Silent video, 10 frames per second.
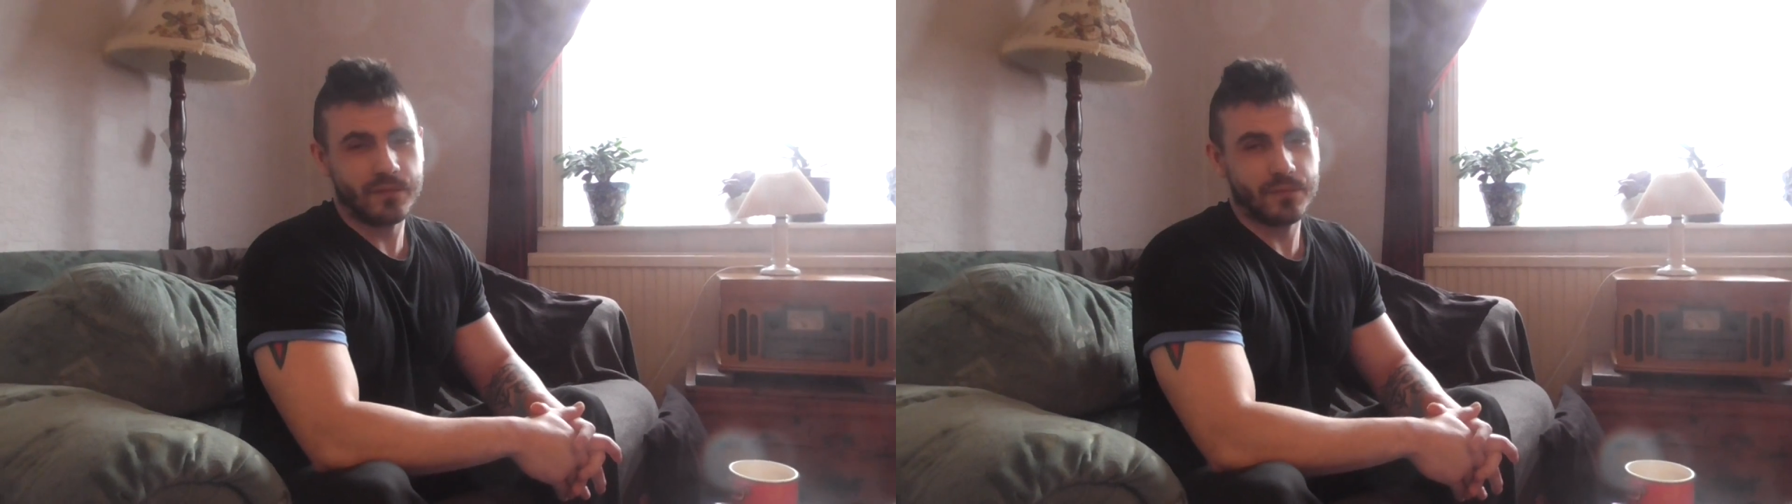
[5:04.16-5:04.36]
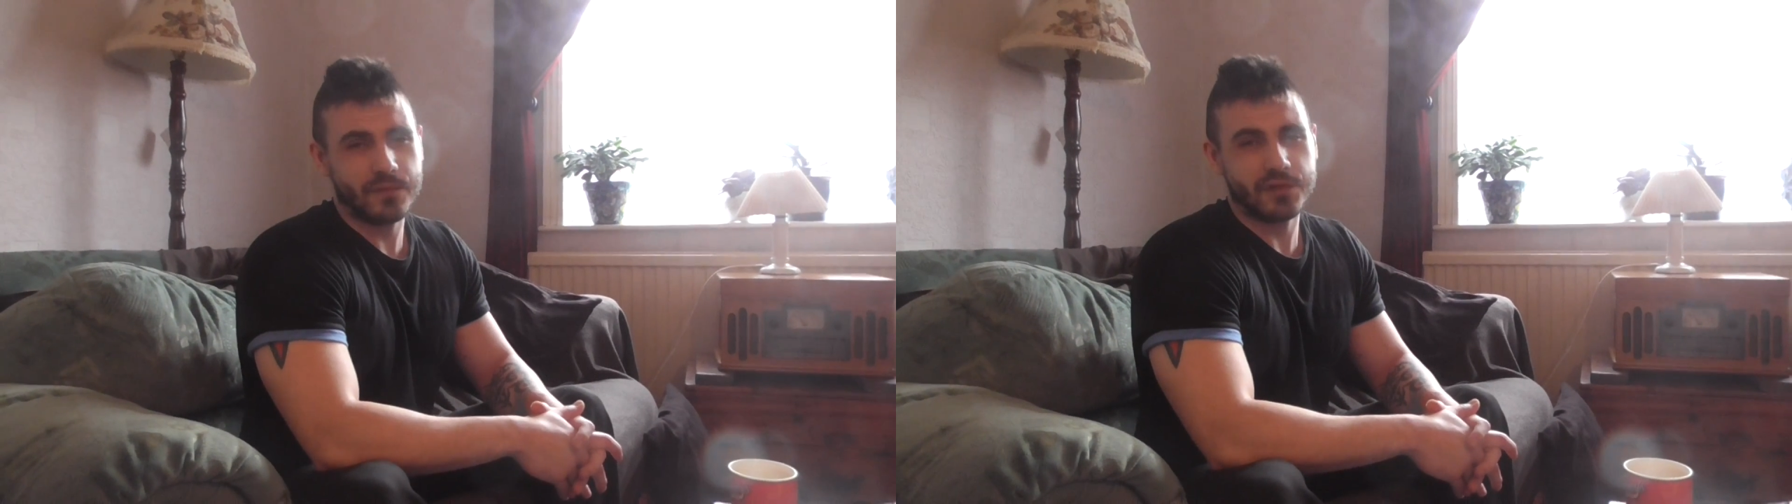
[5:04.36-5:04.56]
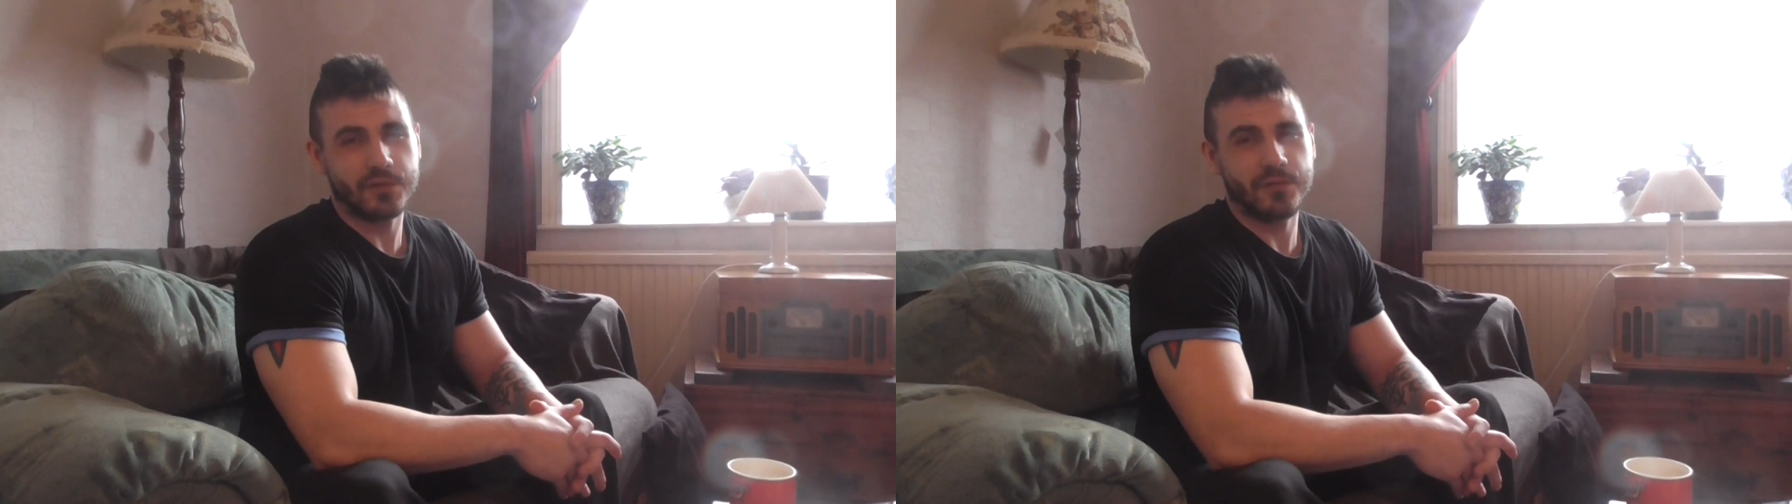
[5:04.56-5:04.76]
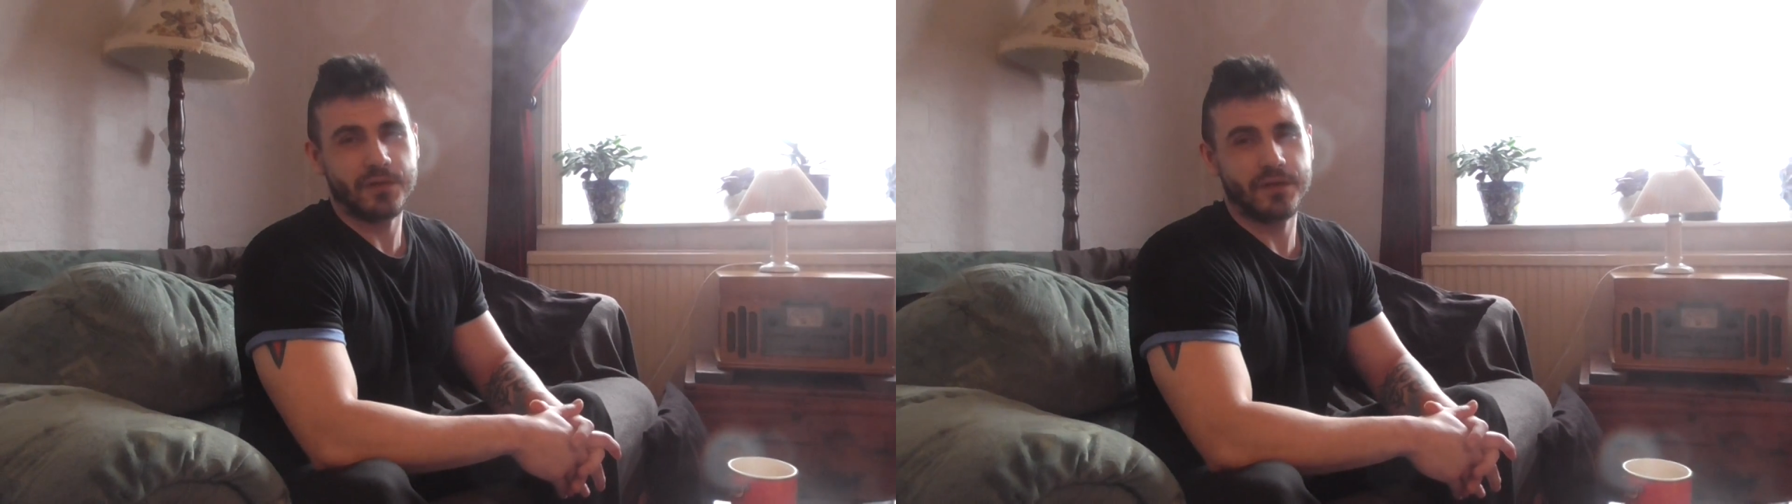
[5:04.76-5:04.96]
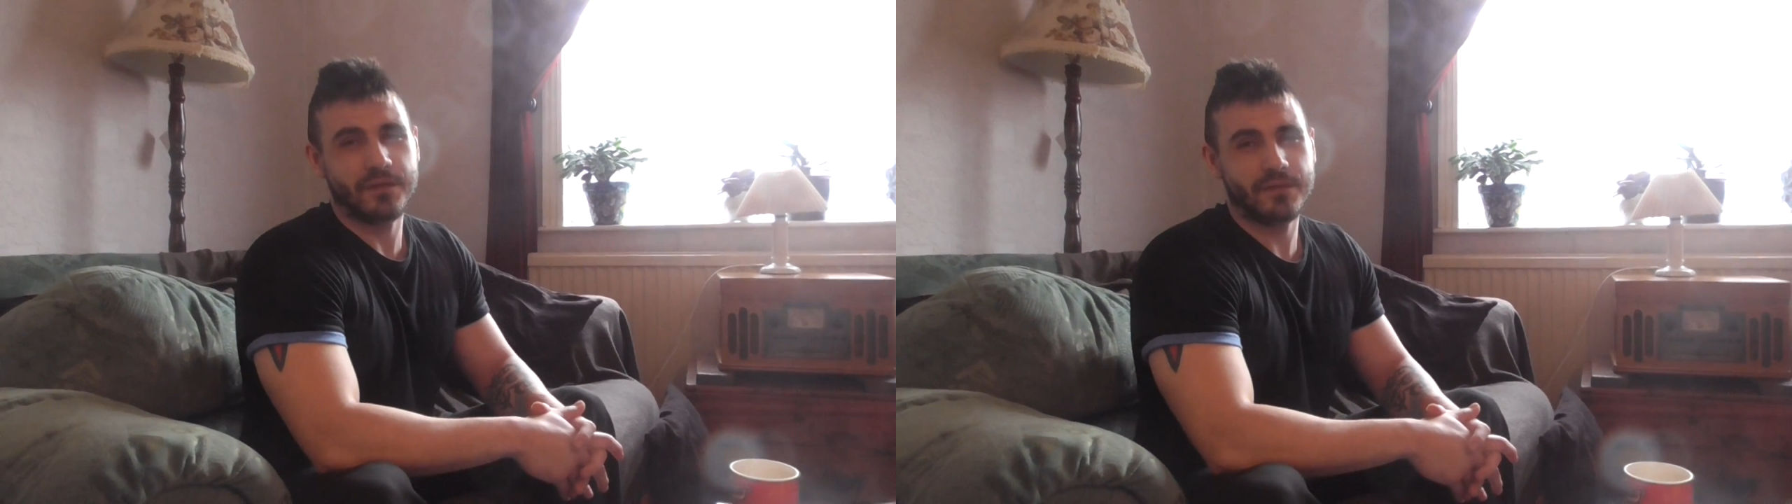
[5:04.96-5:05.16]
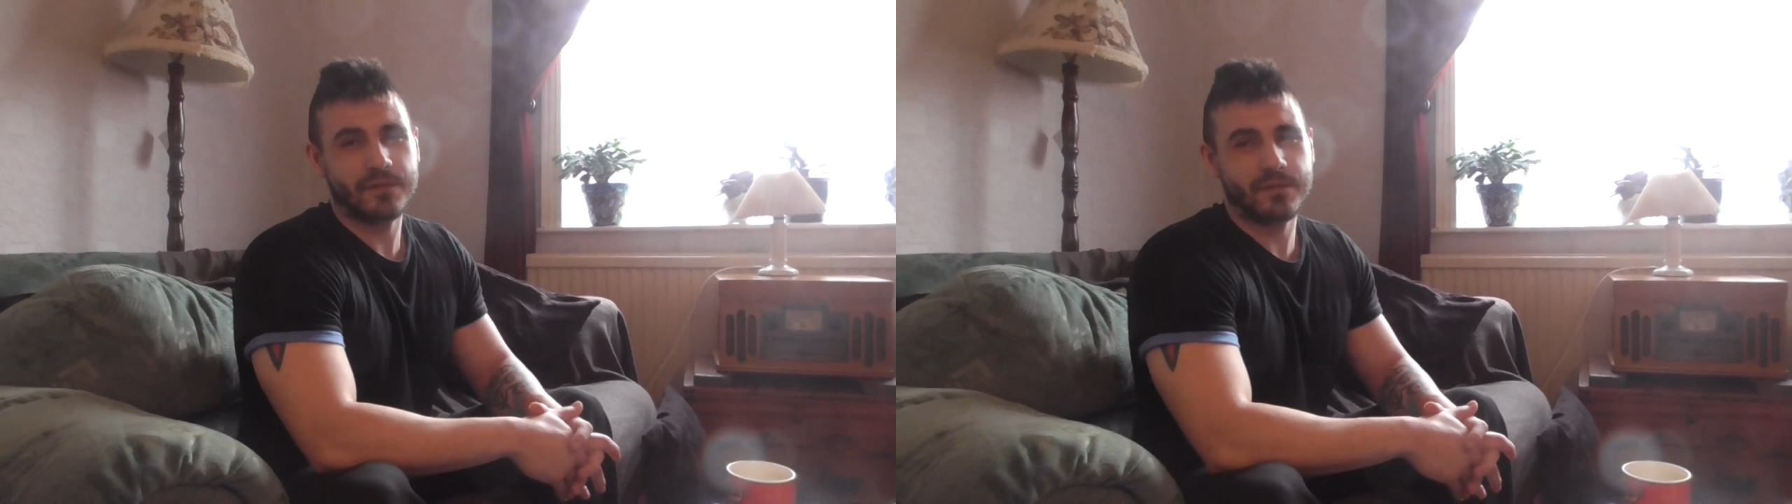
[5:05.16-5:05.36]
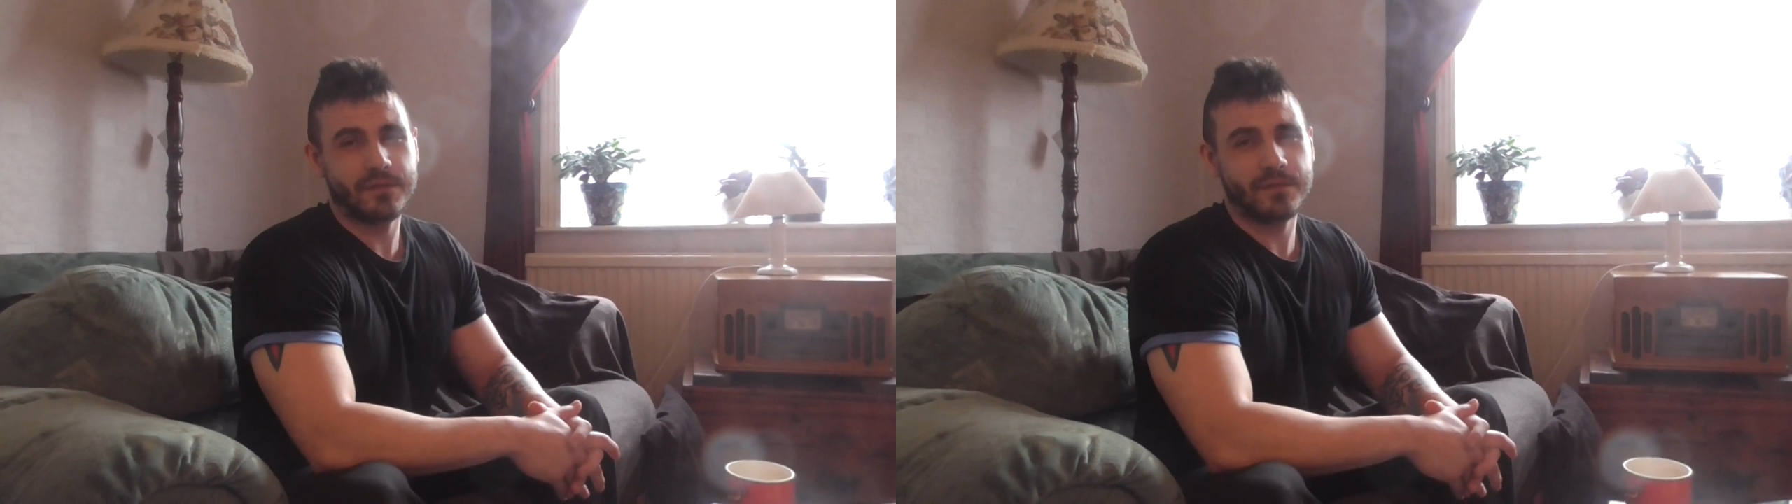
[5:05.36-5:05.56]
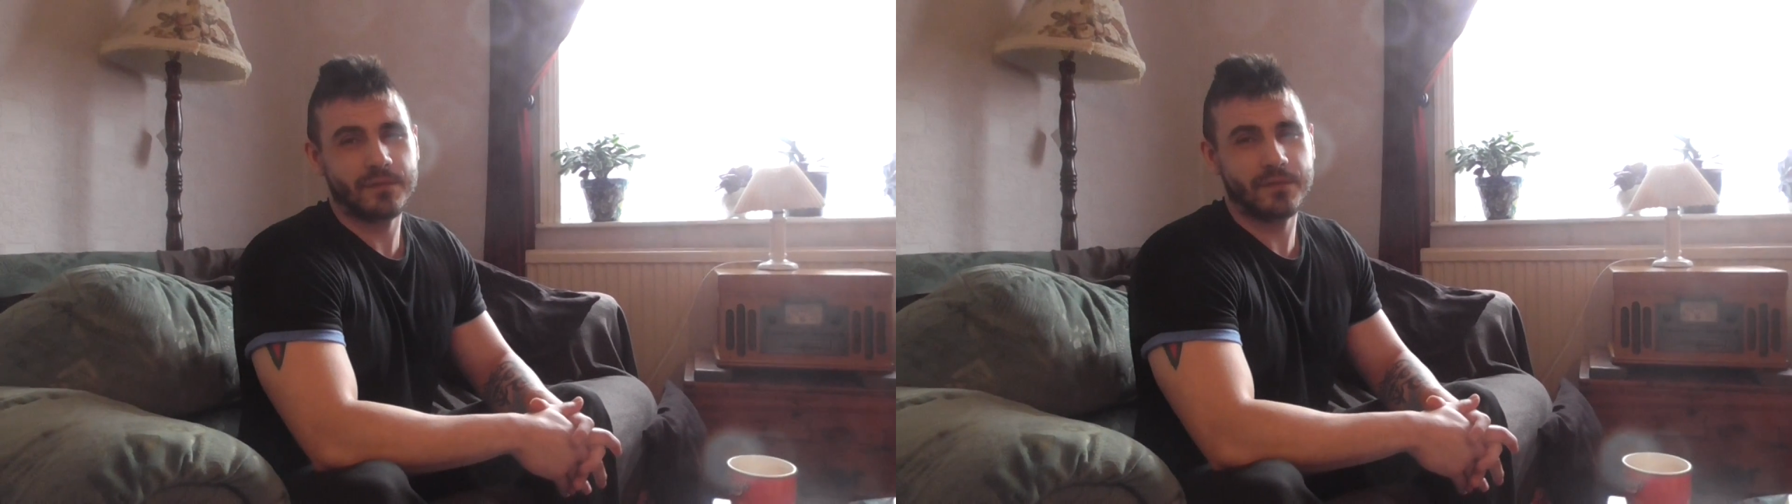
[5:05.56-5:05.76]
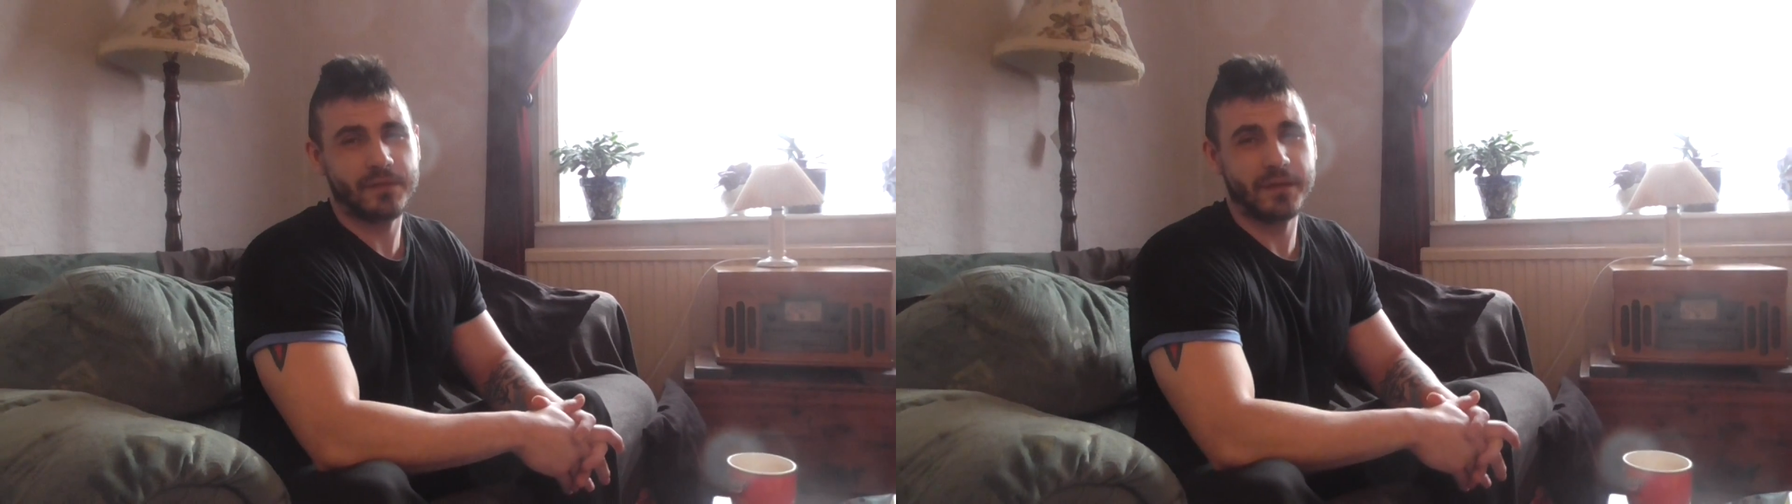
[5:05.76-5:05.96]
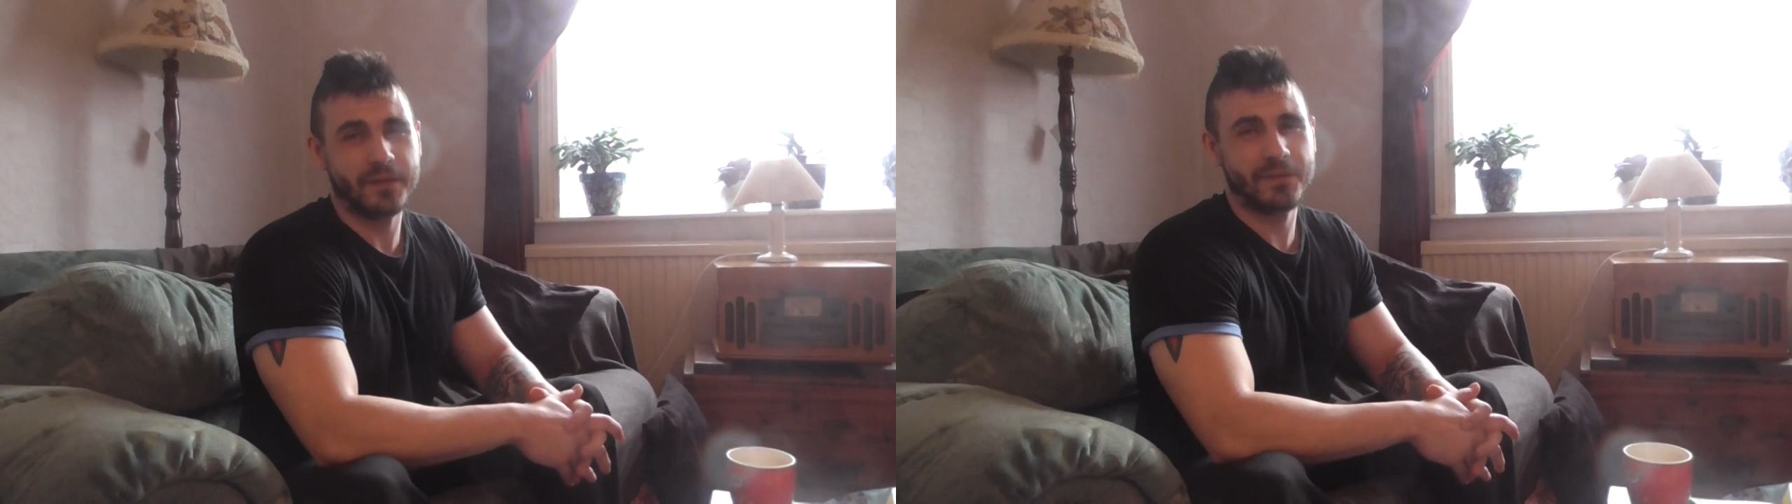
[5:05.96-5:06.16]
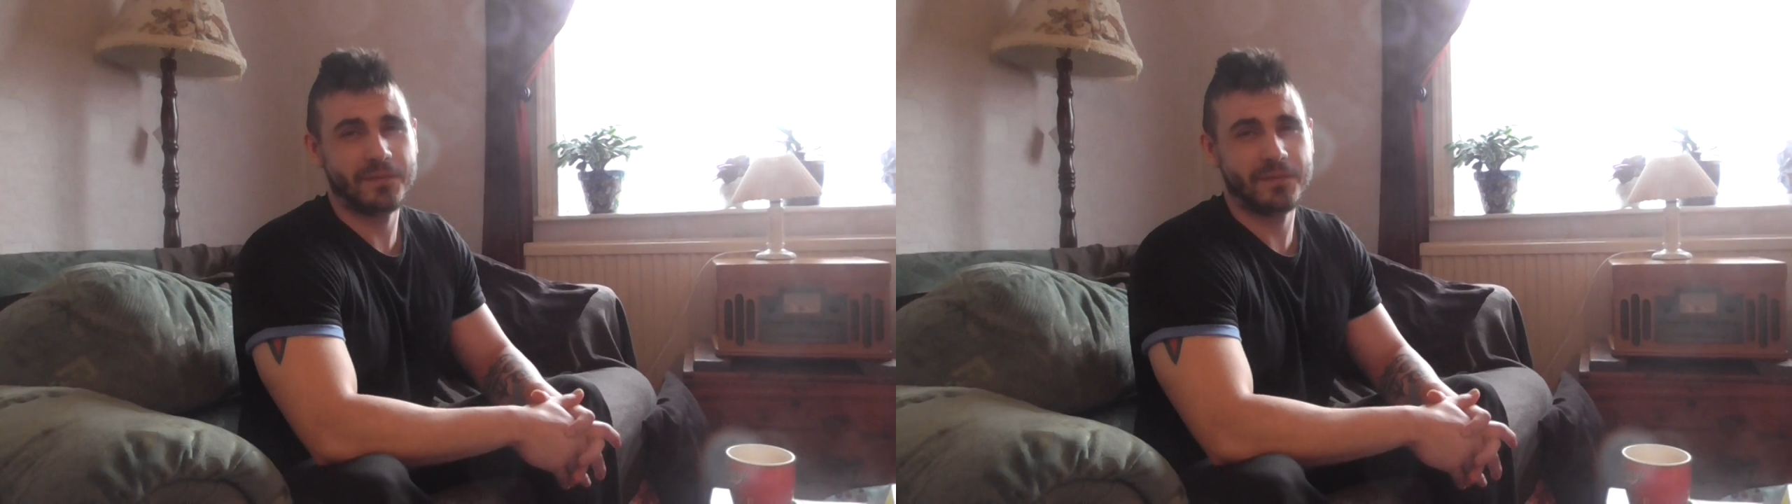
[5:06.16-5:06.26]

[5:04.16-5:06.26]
what's the word, the